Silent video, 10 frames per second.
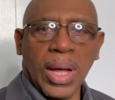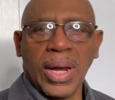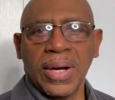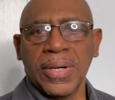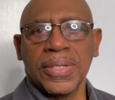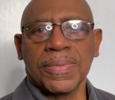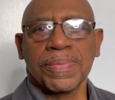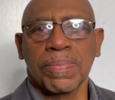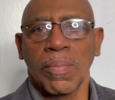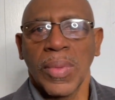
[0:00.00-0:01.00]
Hello,
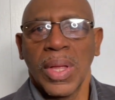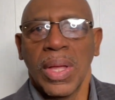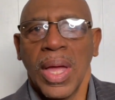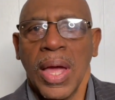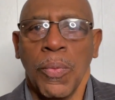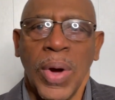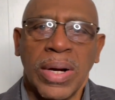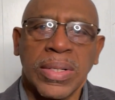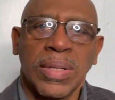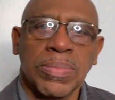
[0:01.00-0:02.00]
and
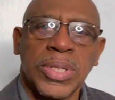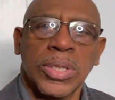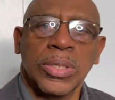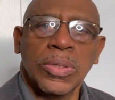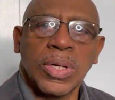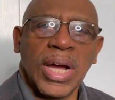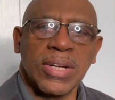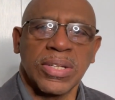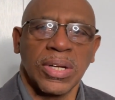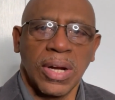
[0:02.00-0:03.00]
welcome to
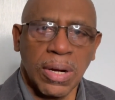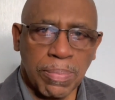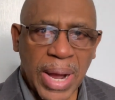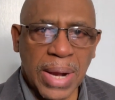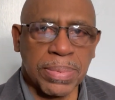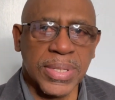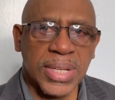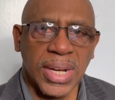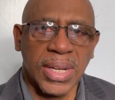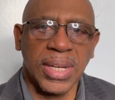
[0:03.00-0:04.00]
Lunch and Learn Bible
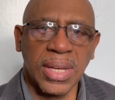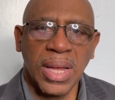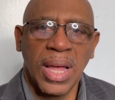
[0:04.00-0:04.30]
Study.